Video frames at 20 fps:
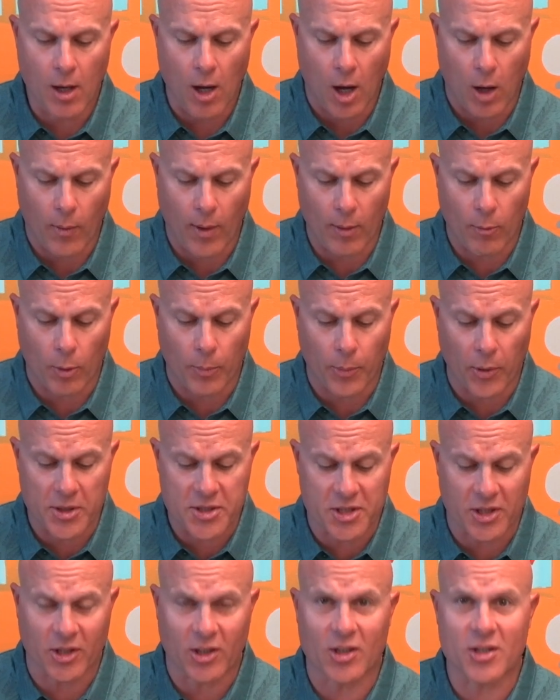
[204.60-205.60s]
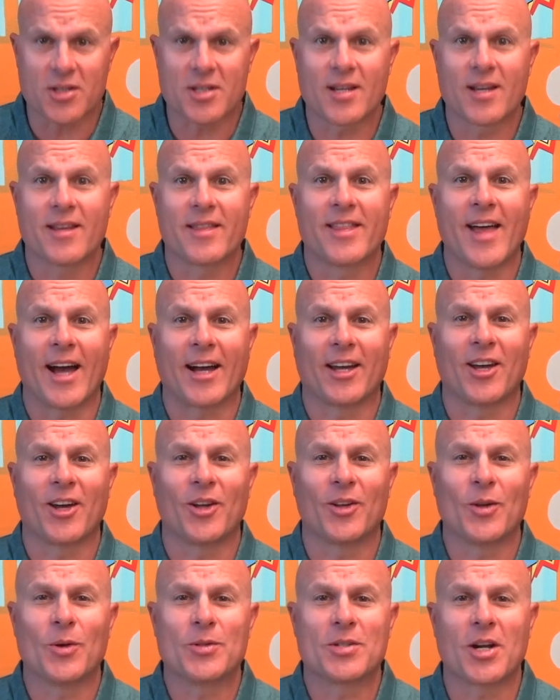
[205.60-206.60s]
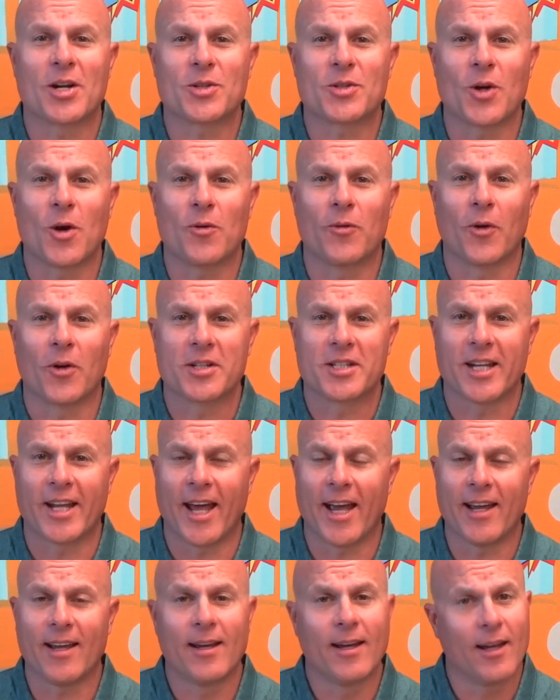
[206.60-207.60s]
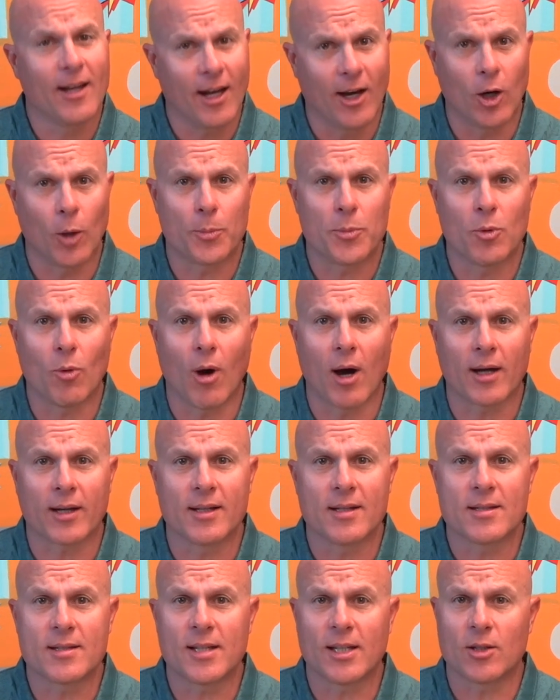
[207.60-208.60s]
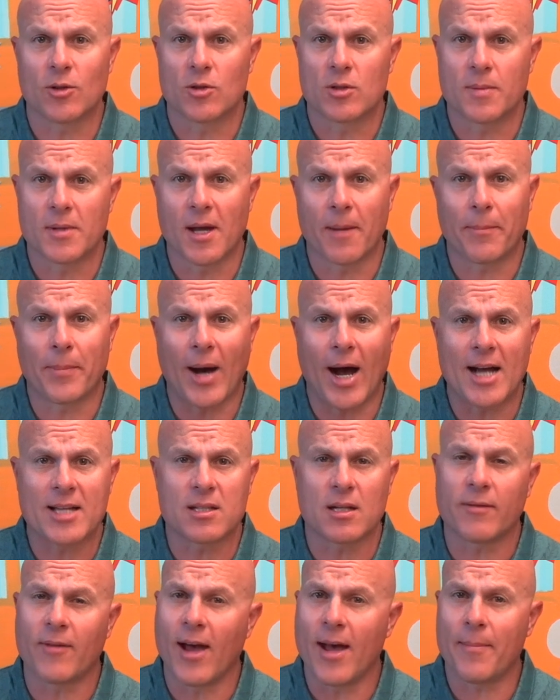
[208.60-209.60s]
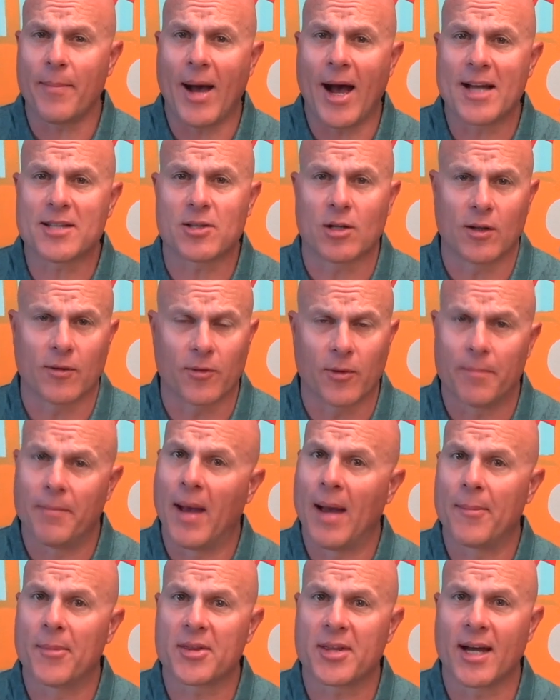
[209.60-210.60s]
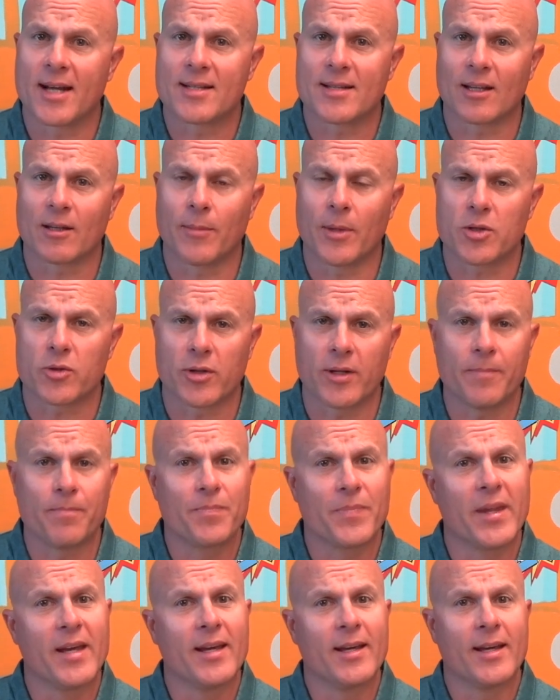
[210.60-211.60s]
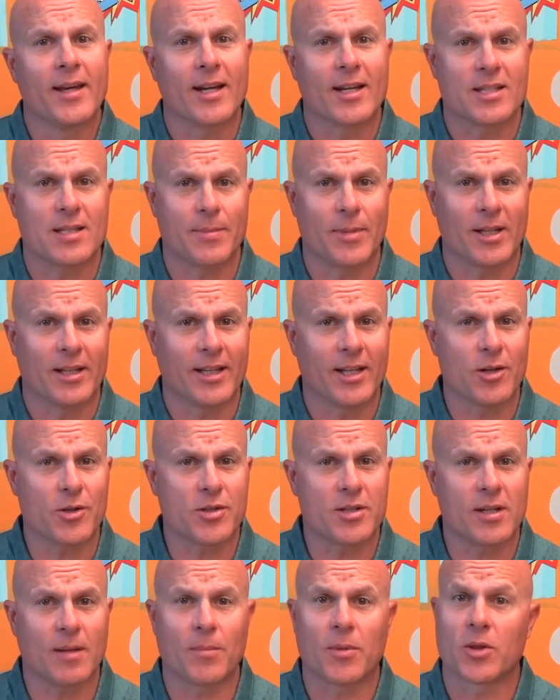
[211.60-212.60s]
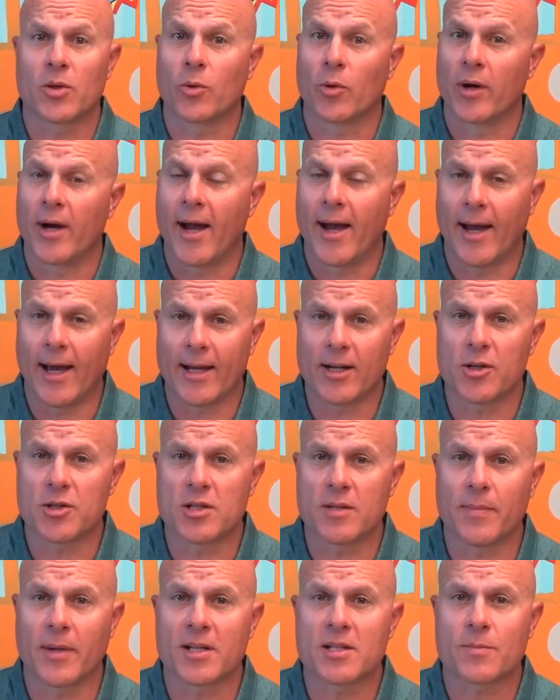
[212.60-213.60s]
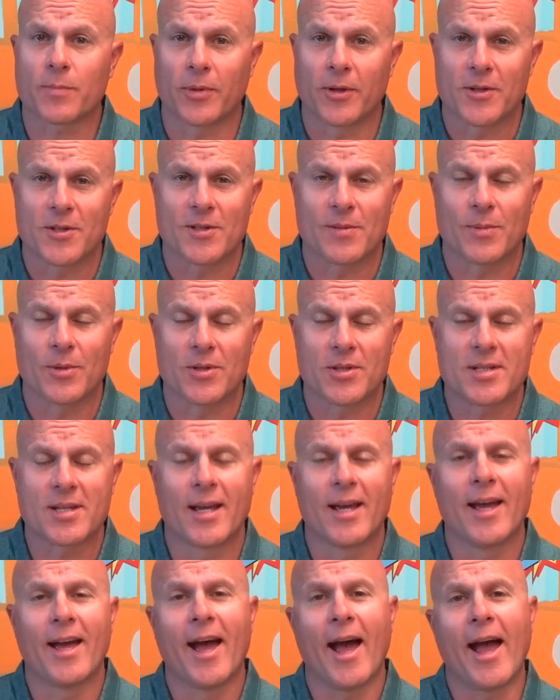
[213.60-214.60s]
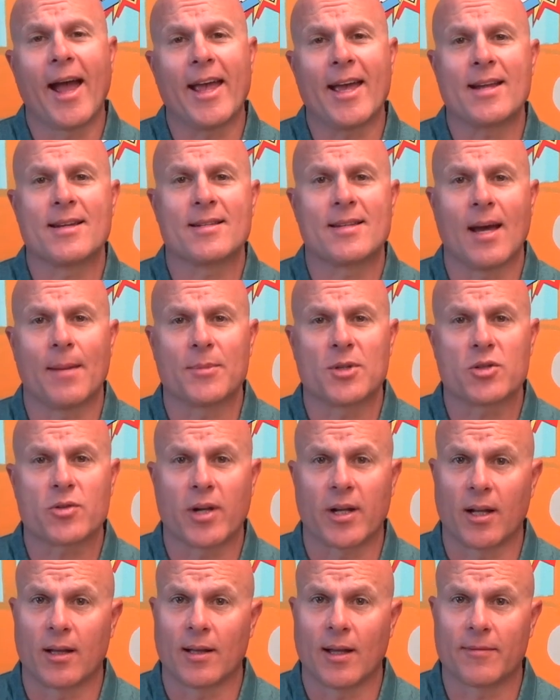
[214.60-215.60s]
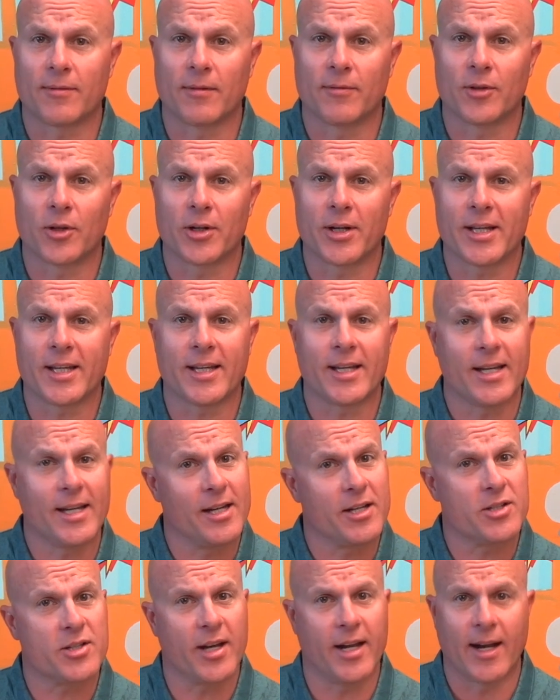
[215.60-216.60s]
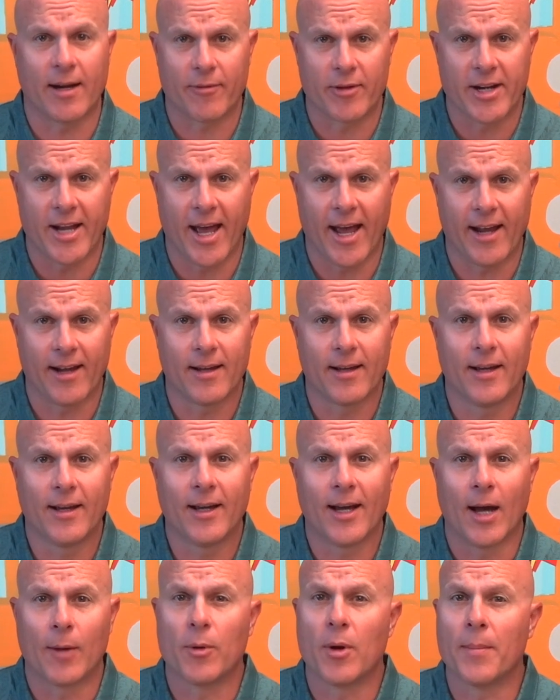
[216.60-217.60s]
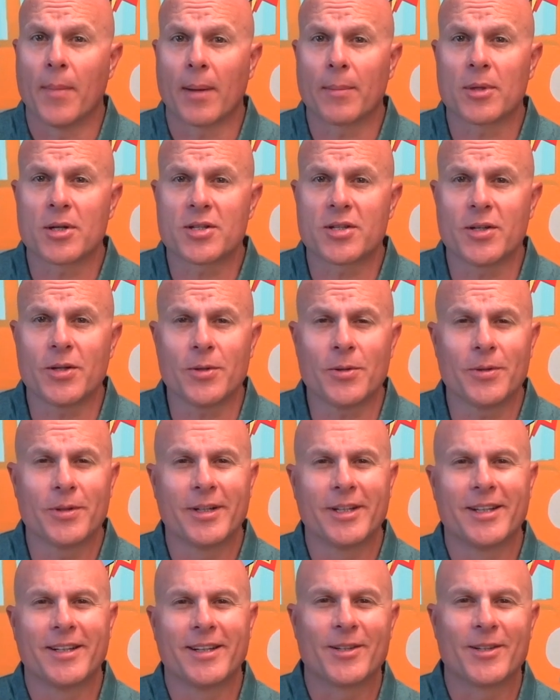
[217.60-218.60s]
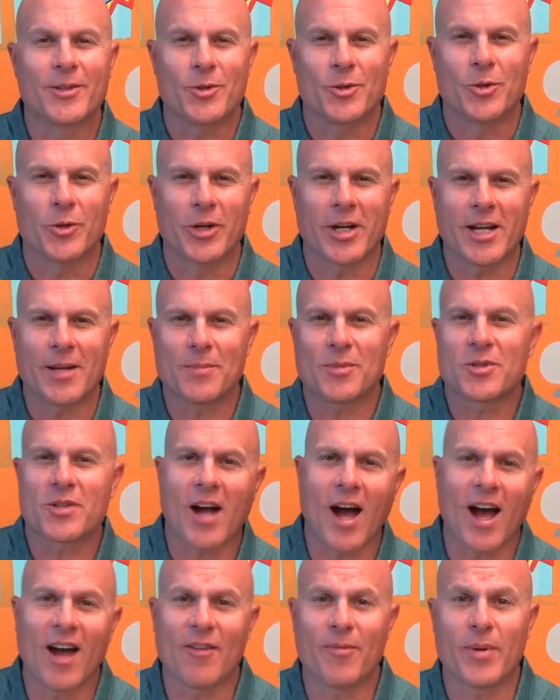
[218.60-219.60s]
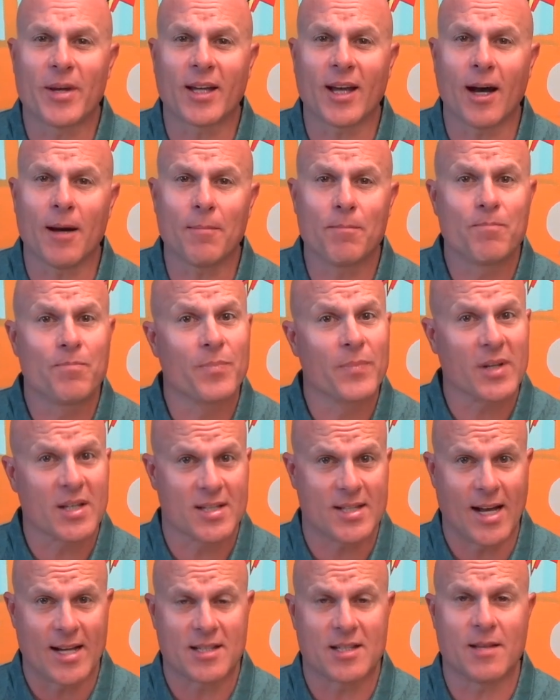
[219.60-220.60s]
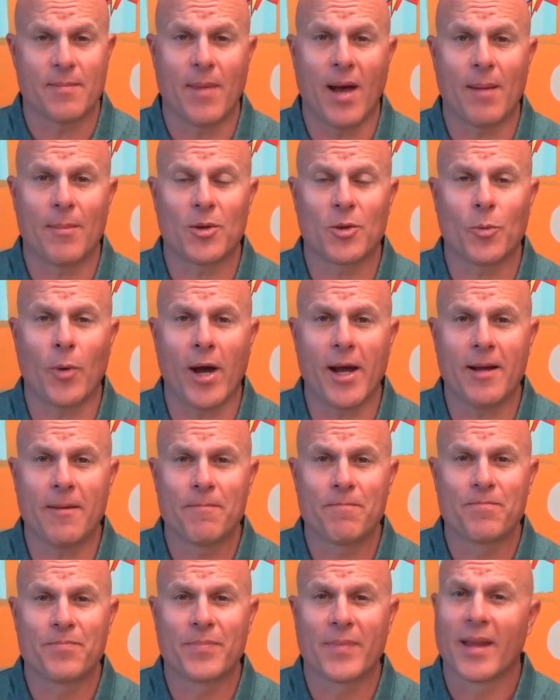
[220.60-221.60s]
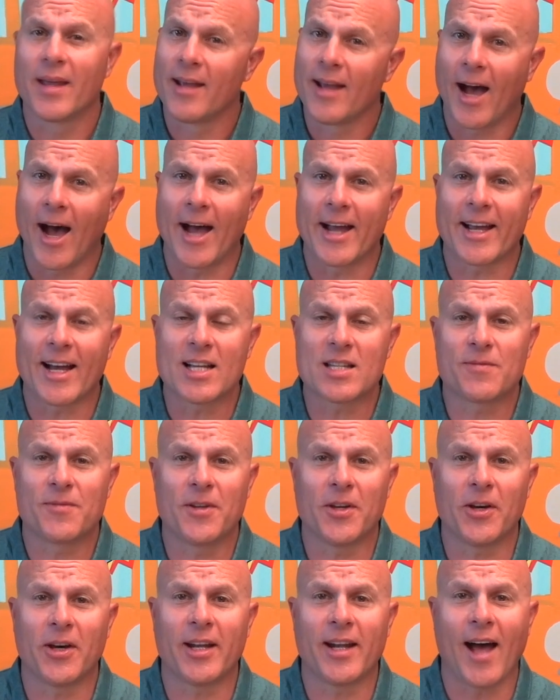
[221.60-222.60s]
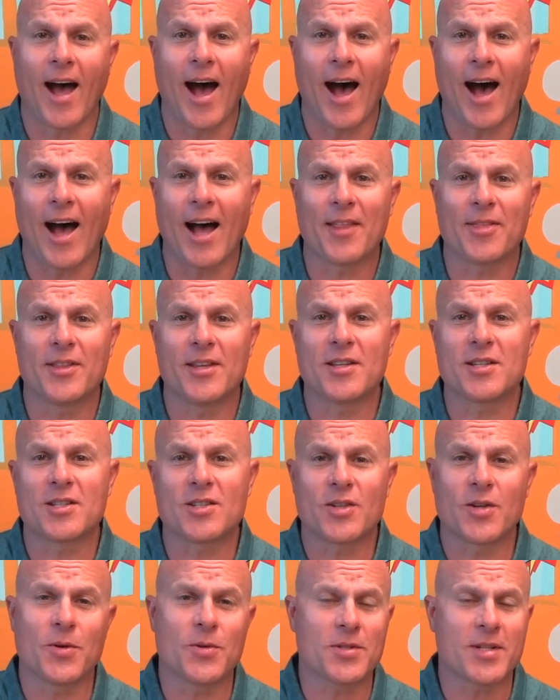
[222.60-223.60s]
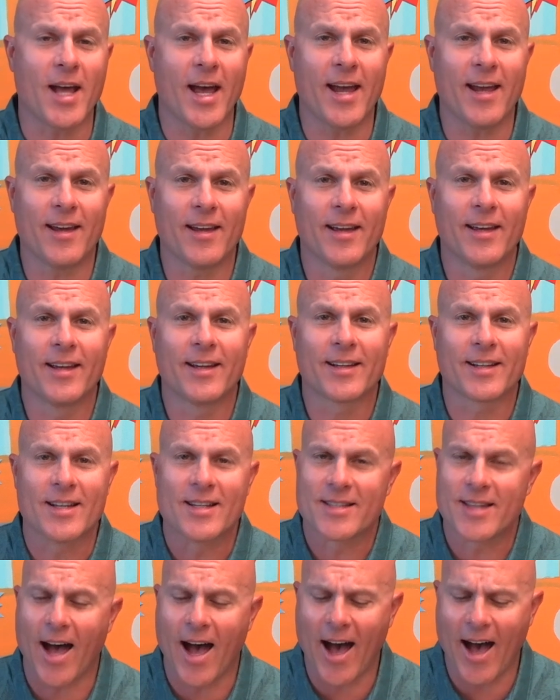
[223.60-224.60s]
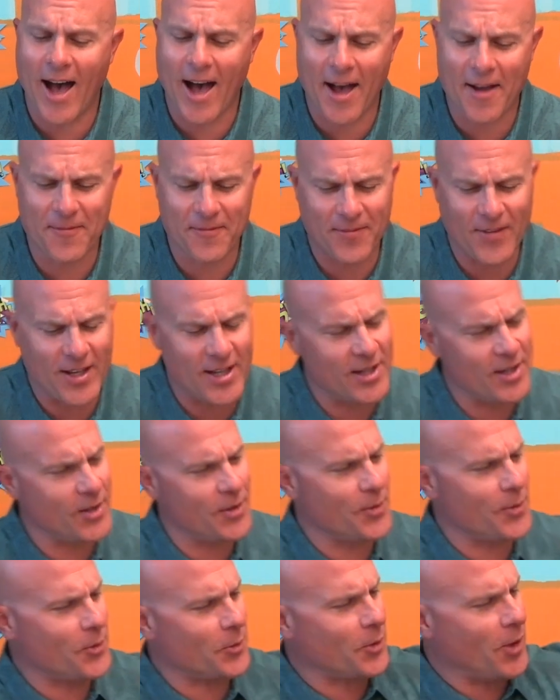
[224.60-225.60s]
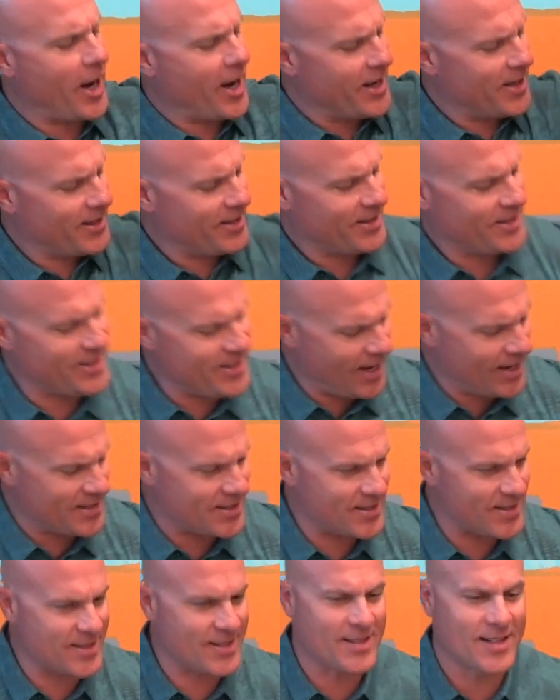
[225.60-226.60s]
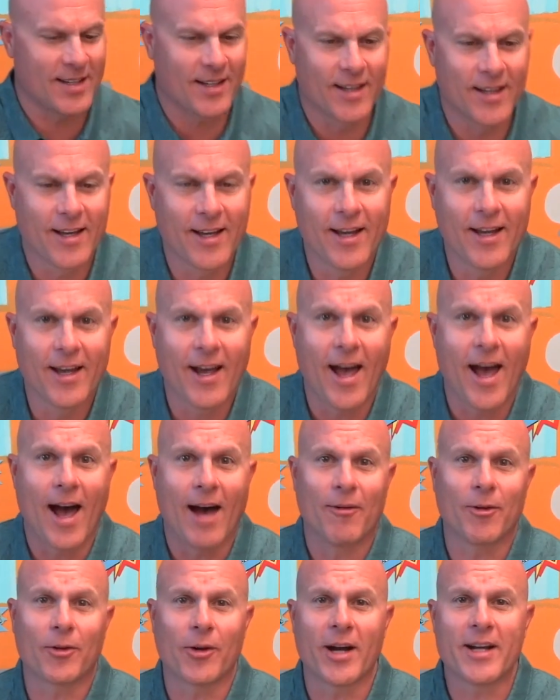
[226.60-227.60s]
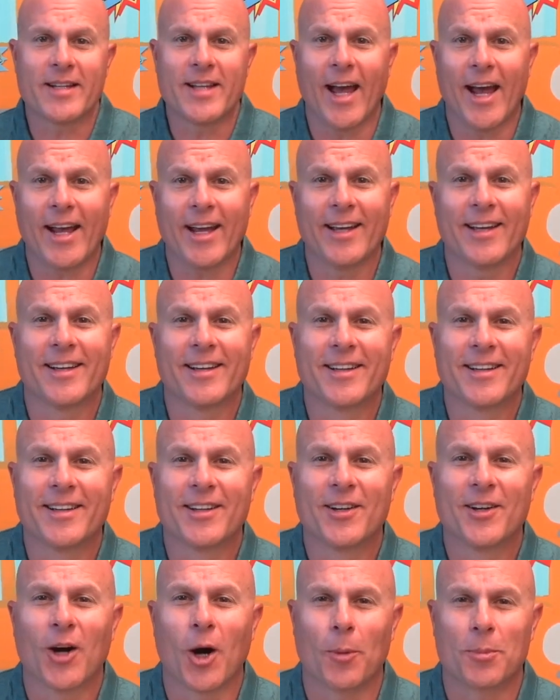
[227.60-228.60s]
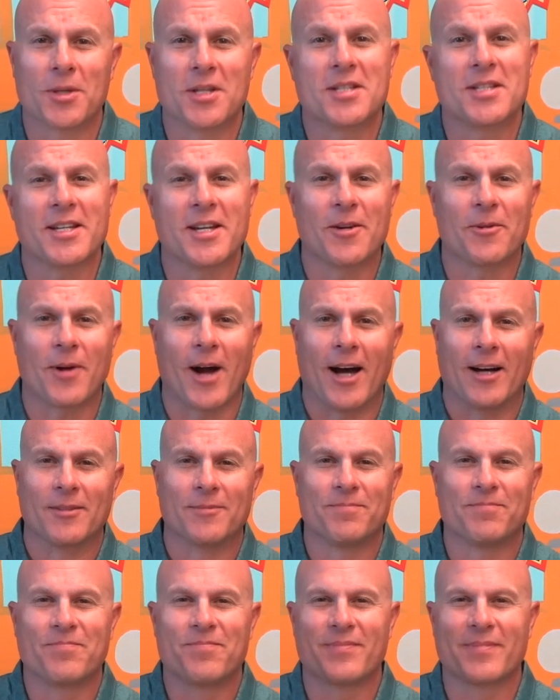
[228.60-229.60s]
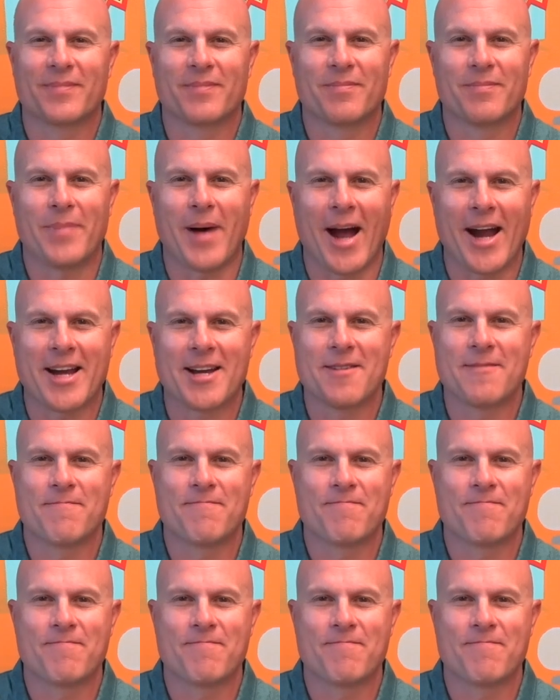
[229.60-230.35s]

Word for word: All right, well, boys and girls, that concludes our show for today. I hope you all continue to be a positive ambassador for Mammoth Heights Elementary, exhibit leadership through our Energy Bus principles, and demonstrate a love of learning each and every day. And remember to dream, strive, become because that's the Mammoth way. How you guys feeling on this Tuesday? Because I feel great. Yes! Have a great day. Hope to see you around. Bye.